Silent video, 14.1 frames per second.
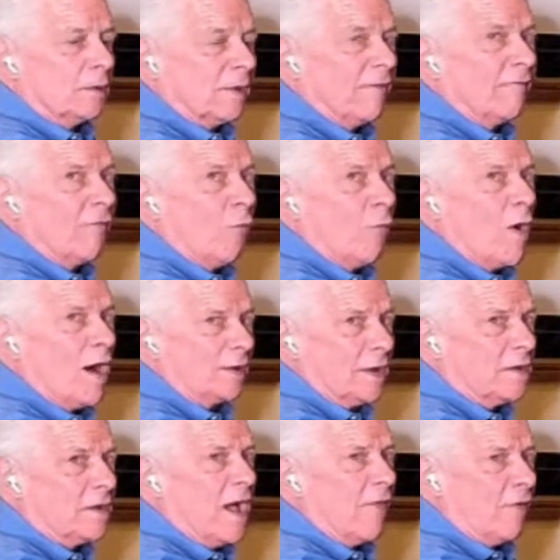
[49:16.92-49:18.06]
Love one
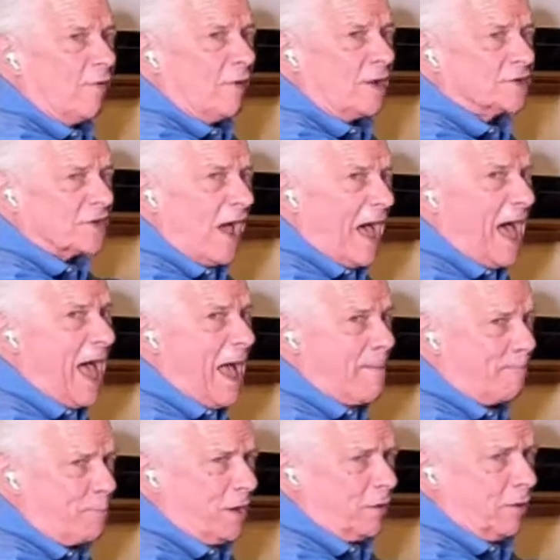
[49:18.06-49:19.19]
another as
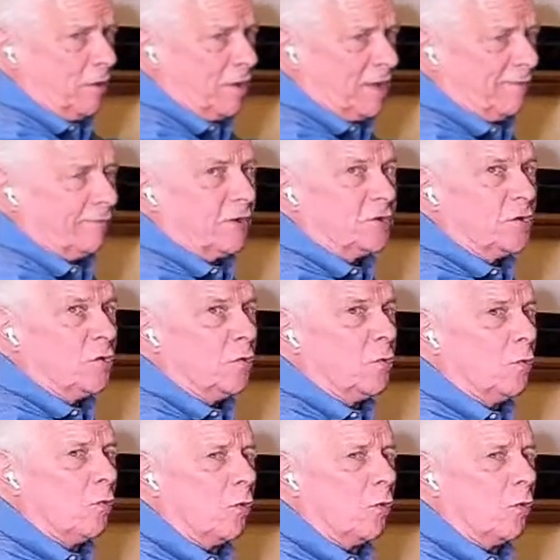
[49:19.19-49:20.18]
I've been loving you.